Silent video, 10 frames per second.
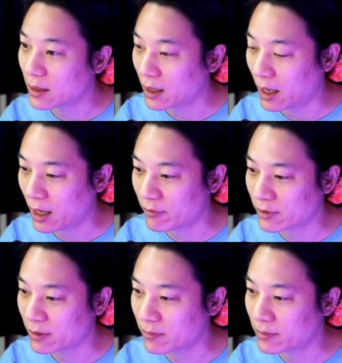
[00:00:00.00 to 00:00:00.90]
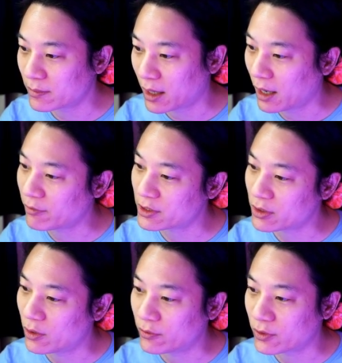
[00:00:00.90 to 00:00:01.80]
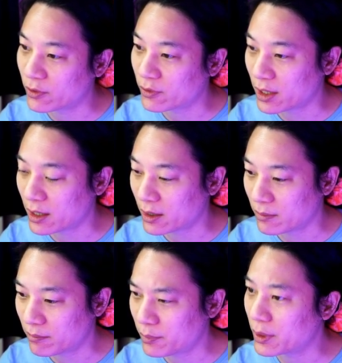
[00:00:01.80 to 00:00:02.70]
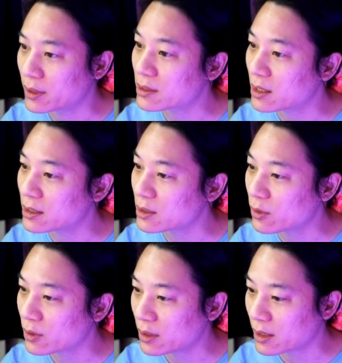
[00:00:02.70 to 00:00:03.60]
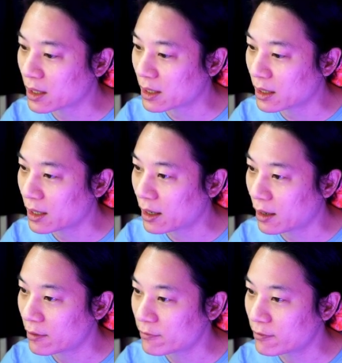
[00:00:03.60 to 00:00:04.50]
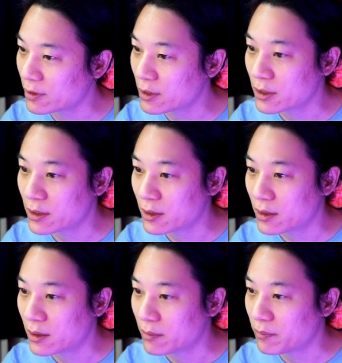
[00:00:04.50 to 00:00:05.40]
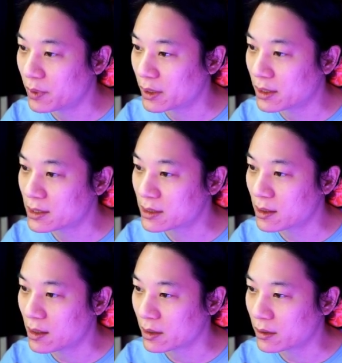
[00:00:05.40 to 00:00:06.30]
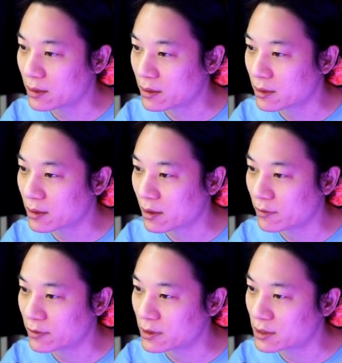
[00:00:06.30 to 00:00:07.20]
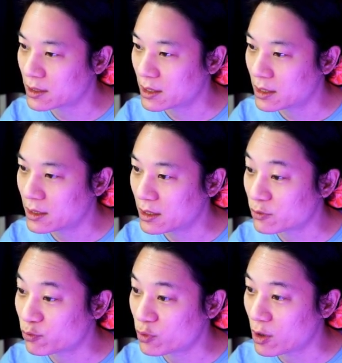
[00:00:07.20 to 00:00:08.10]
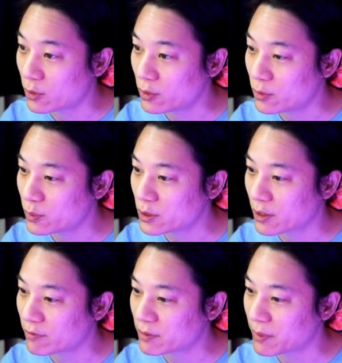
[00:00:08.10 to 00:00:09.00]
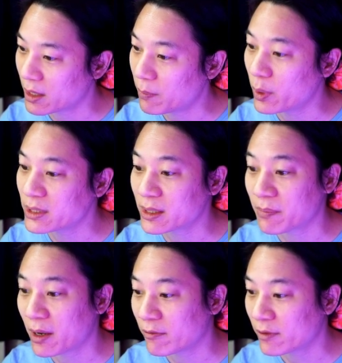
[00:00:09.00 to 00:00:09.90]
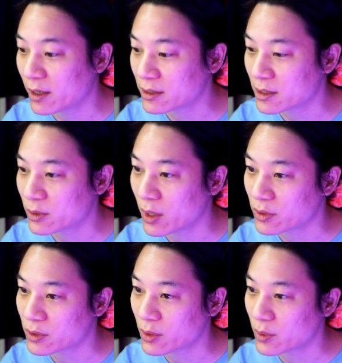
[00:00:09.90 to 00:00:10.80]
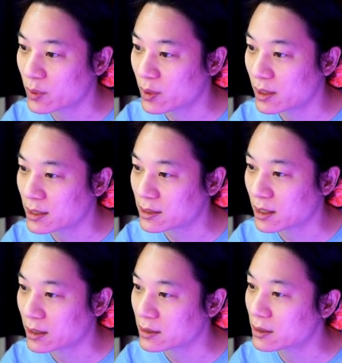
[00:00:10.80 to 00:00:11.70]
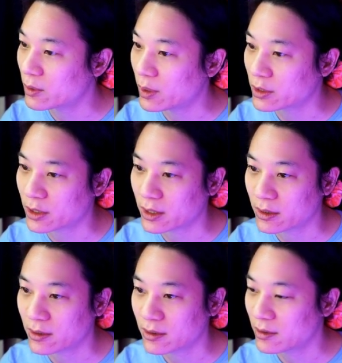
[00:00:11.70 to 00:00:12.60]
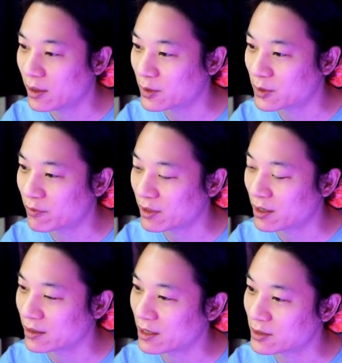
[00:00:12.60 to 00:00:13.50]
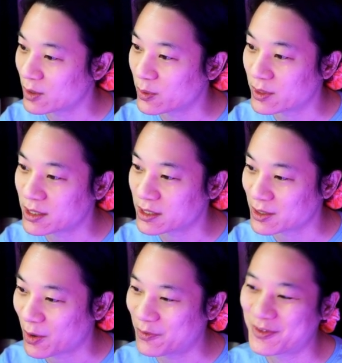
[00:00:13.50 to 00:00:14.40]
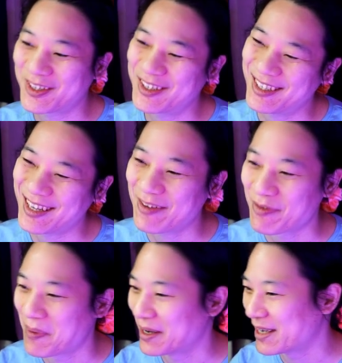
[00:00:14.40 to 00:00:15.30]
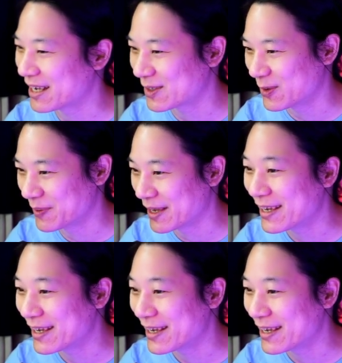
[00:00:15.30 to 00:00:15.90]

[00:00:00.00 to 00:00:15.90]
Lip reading: I have it solved over here, but it doesn't look like I have. But this 9 covers this row, which gives me a pointing pair of 9s as well. So that's nice. Oh, actually, I also have a 9 there, so this is solved. Never mind, ignore me.